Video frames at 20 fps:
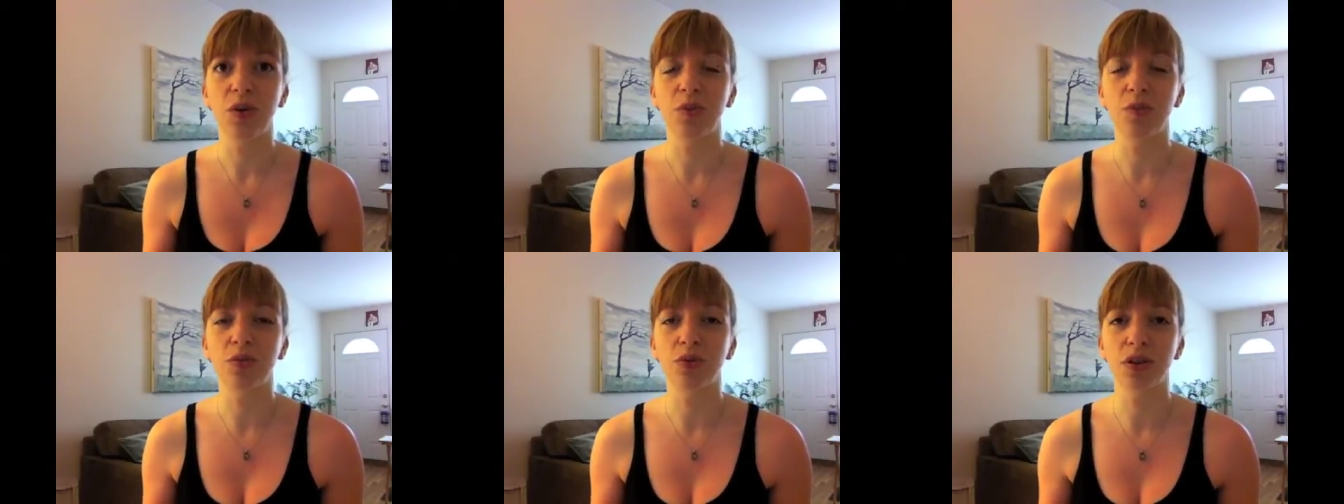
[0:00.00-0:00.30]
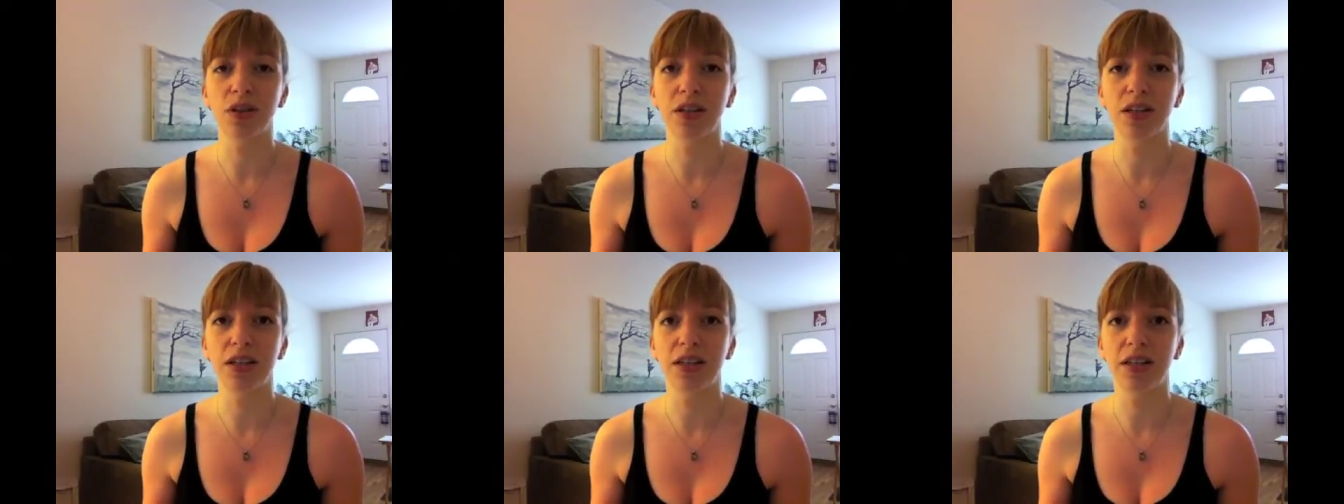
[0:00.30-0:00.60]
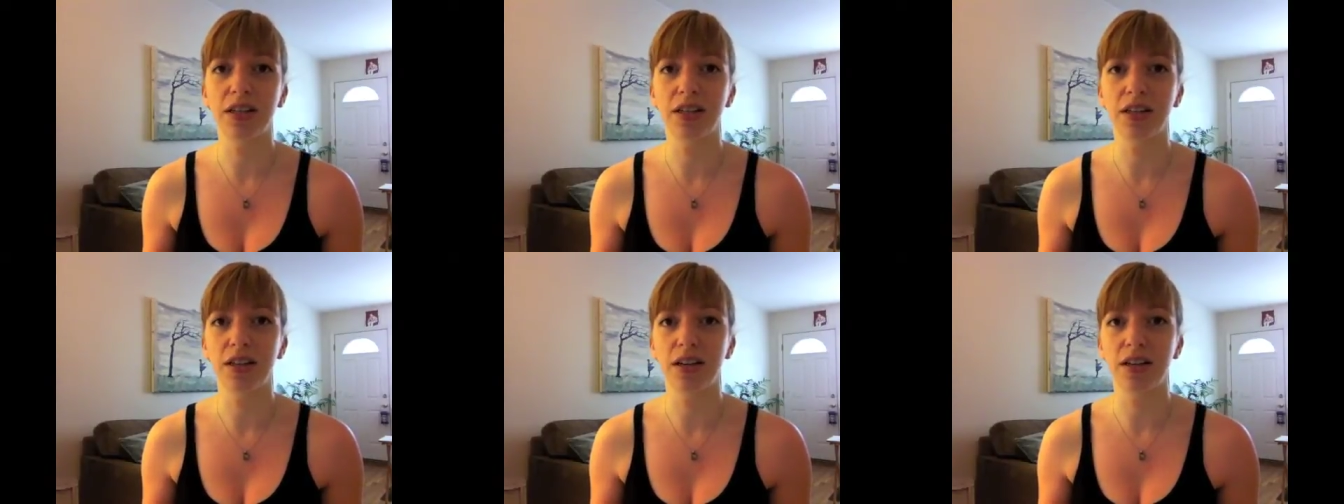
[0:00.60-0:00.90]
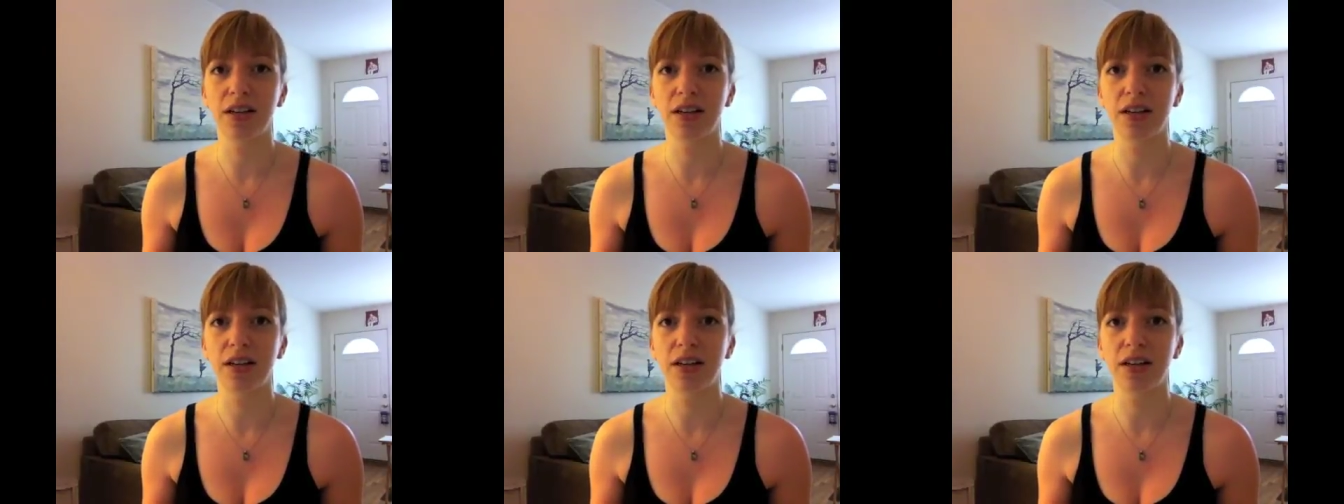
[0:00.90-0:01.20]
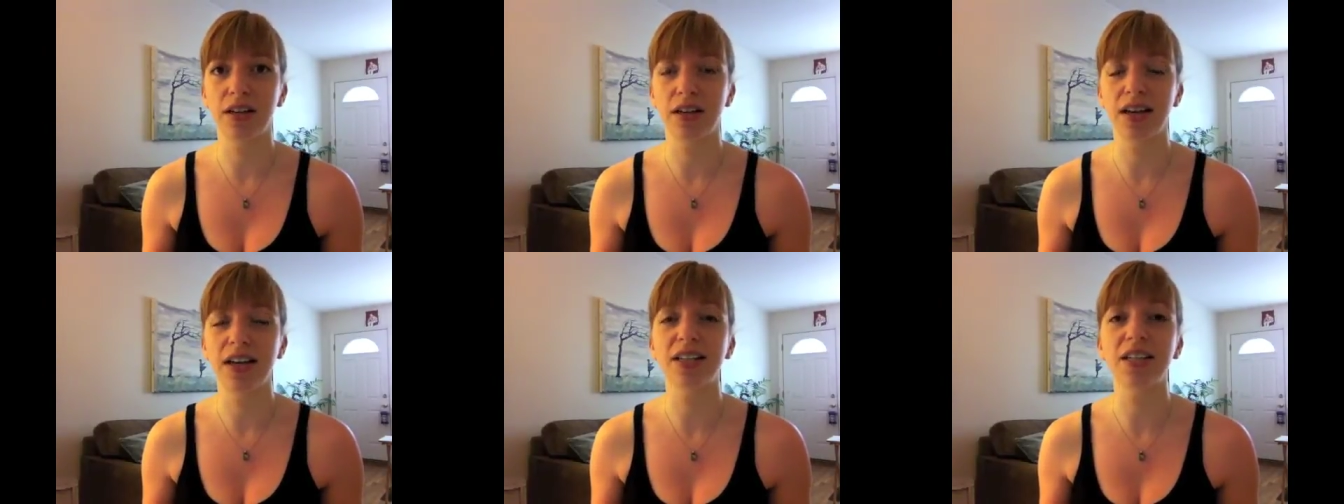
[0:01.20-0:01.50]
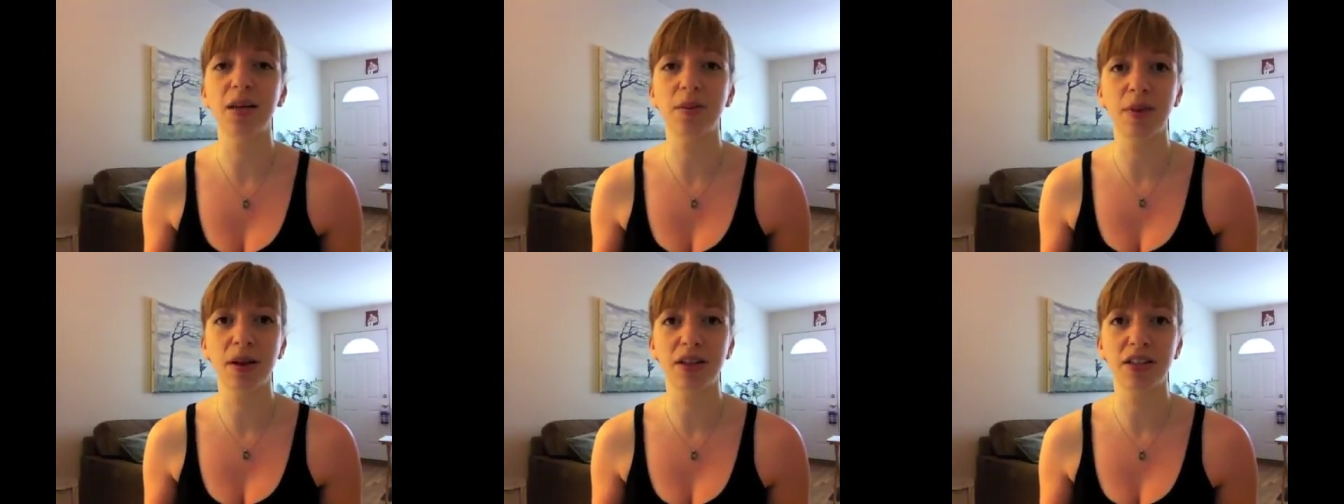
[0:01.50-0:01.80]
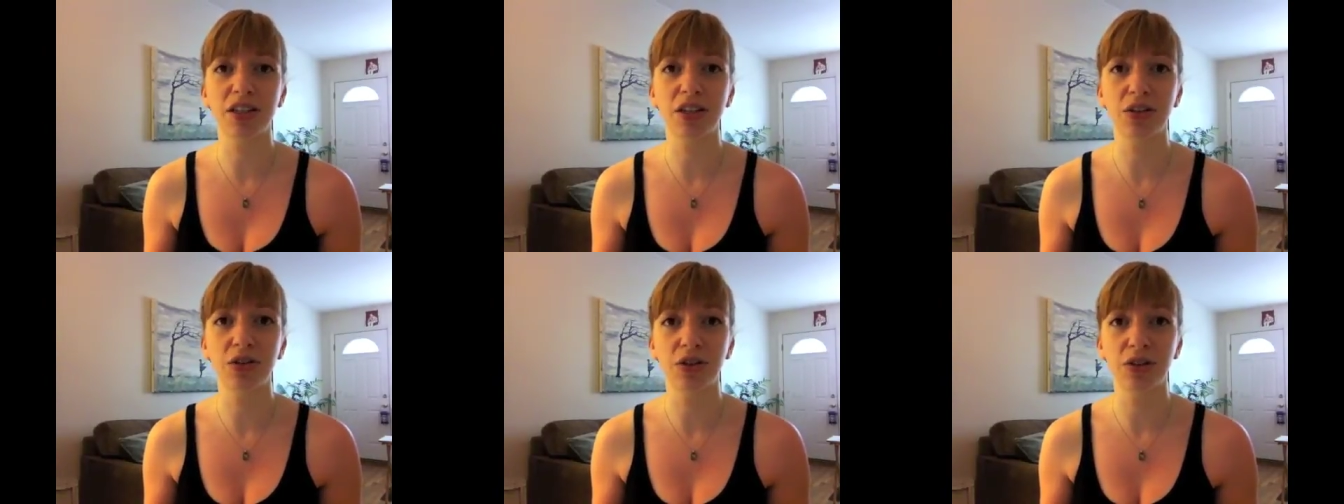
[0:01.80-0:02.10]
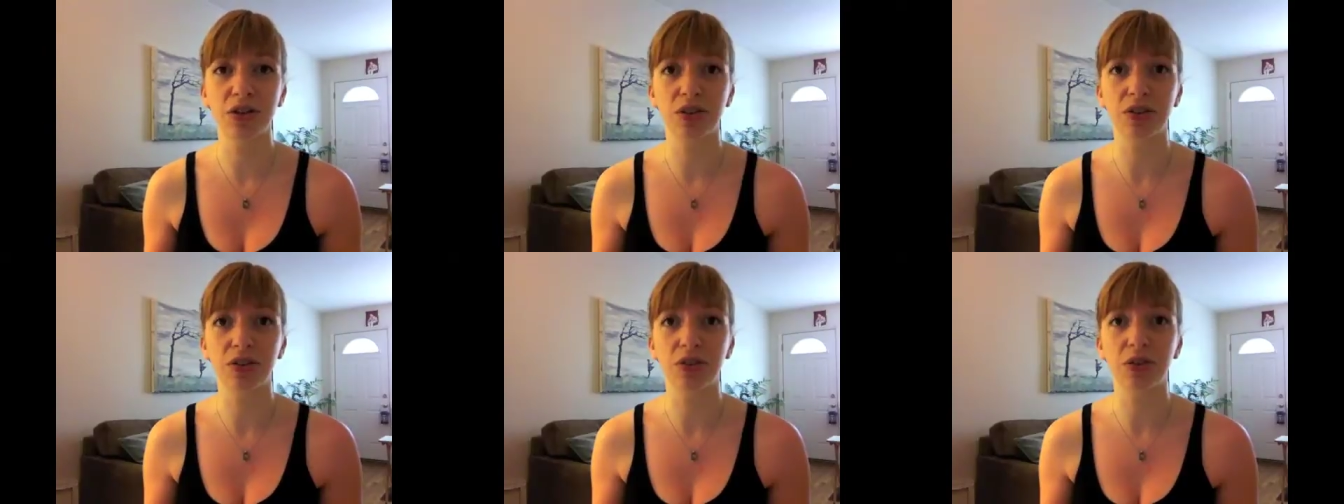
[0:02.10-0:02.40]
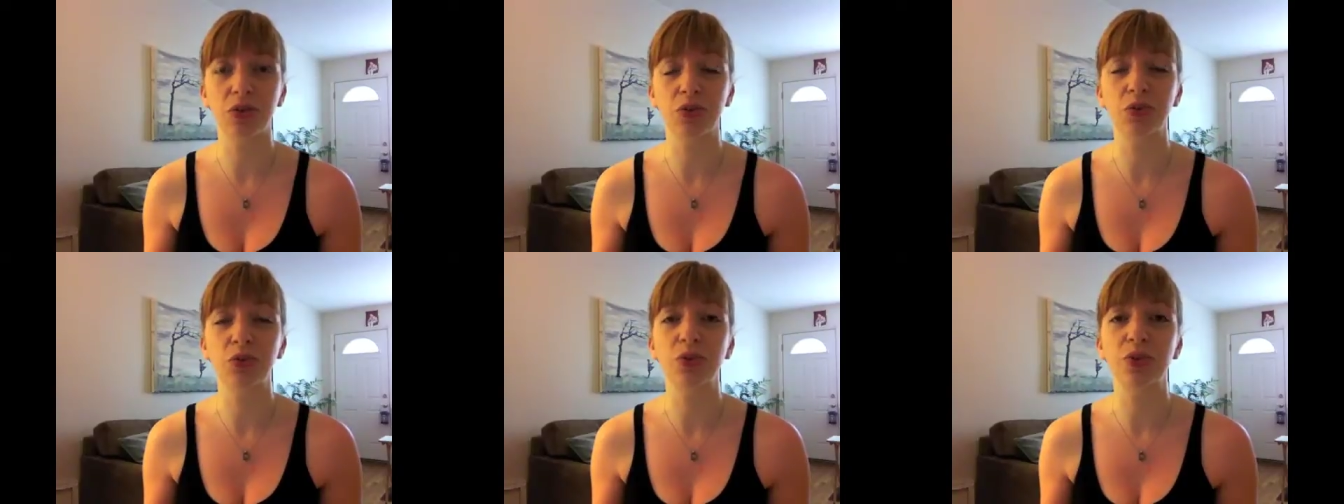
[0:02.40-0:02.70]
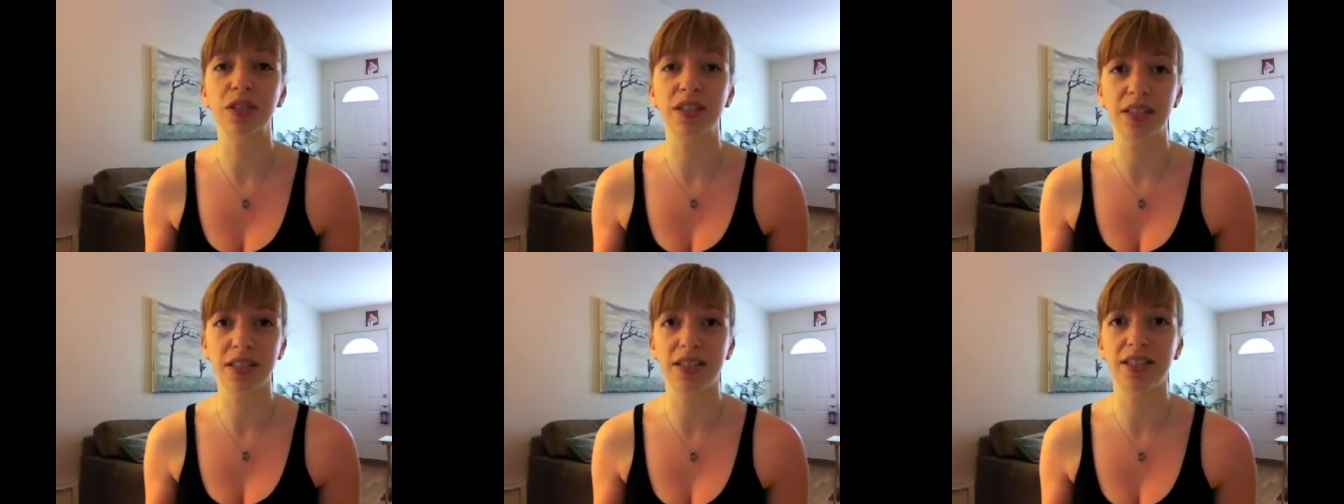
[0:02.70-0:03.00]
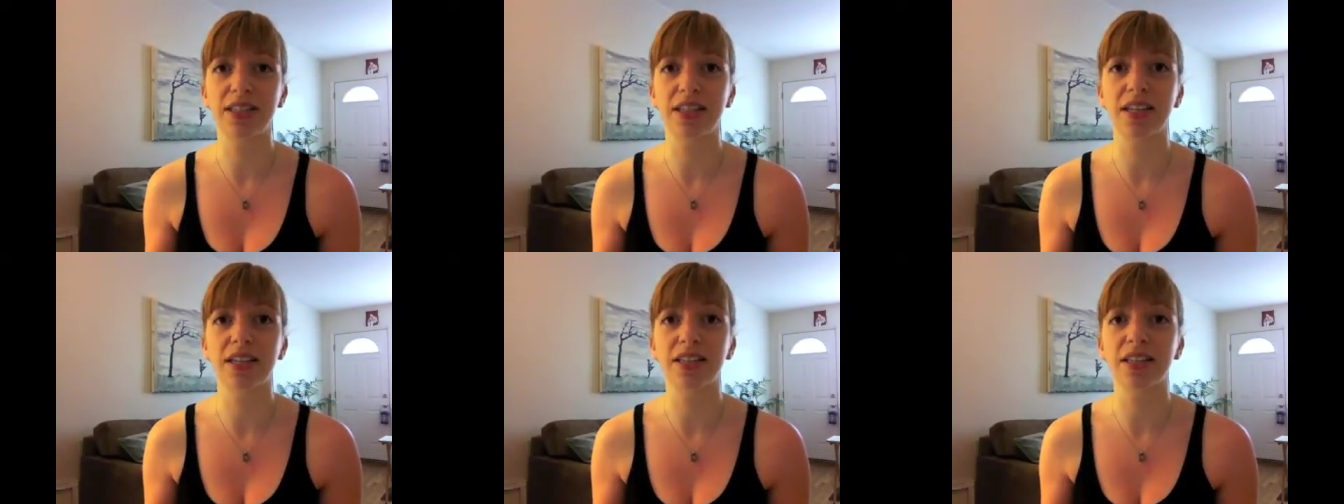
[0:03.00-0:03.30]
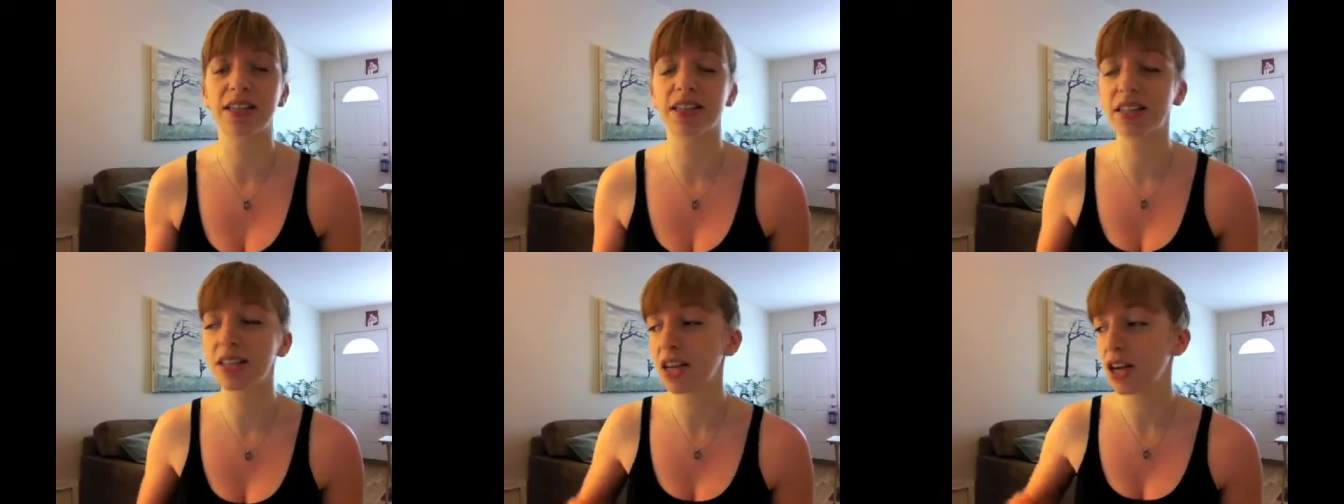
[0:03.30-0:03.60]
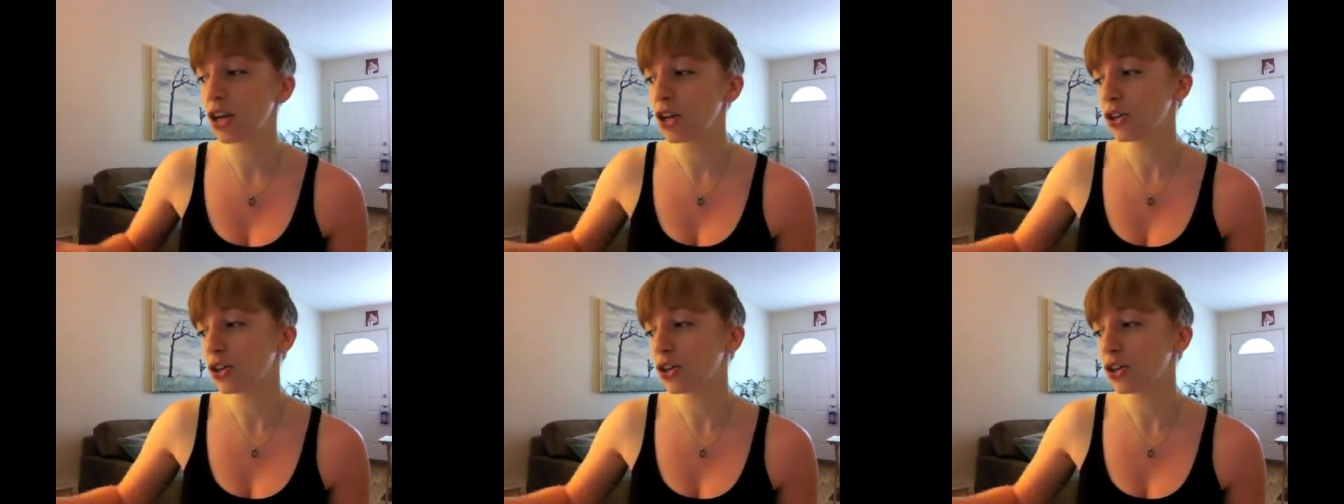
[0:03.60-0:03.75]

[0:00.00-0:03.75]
breed uh, antibacterial resistance.